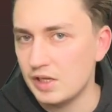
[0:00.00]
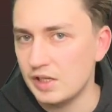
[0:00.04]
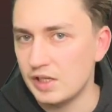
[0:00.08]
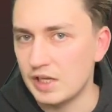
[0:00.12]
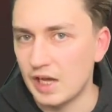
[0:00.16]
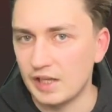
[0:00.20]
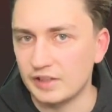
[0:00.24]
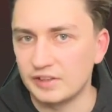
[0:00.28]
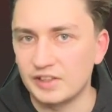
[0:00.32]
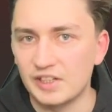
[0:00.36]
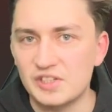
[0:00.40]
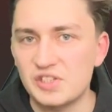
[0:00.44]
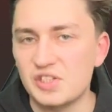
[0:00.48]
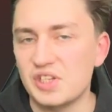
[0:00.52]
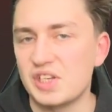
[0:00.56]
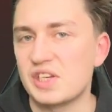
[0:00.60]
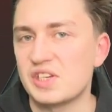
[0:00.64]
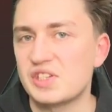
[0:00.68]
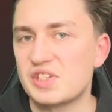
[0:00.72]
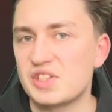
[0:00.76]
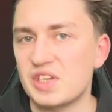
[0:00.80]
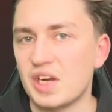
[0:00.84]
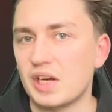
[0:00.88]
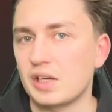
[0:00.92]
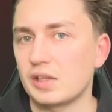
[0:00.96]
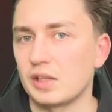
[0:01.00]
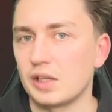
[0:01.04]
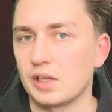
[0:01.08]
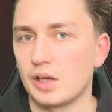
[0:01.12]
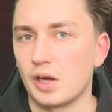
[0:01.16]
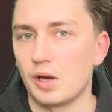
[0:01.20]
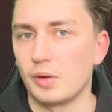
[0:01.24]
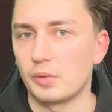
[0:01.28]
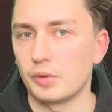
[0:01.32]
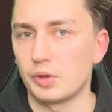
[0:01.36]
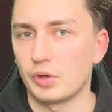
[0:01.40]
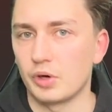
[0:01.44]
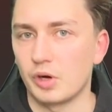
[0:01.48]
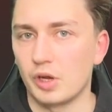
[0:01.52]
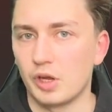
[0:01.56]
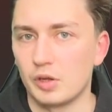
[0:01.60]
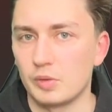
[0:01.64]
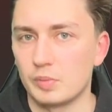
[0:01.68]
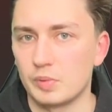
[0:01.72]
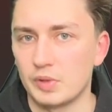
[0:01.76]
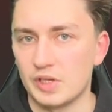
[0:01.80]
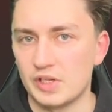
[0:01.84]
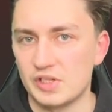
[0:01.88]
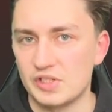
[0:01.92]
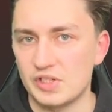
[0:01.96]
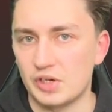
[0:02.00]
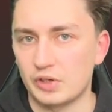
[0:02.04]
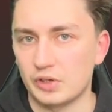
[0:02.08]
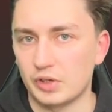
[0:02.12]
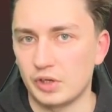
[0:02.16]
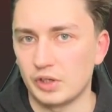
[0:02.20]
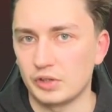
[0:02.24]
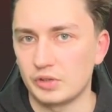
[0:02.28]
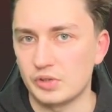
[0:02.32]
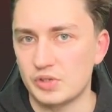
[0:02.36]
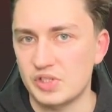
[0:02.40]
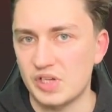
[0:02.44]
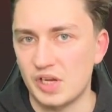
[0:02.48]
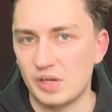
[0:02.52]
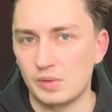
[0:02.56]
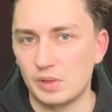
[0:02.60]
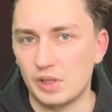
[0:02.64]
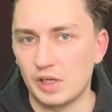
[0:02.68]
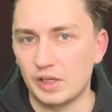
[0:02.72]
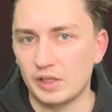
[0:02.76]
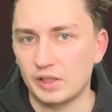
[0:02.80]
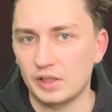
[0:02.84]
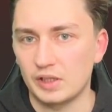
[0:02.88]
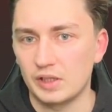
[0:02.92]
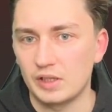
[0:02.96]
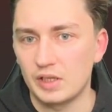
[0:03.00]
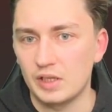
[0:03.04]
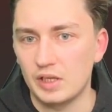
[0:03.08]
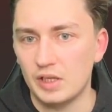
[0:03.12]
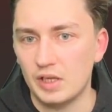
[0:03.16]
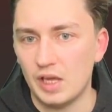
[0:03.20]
Yeah, that's exactly how your opponents are going to sound like.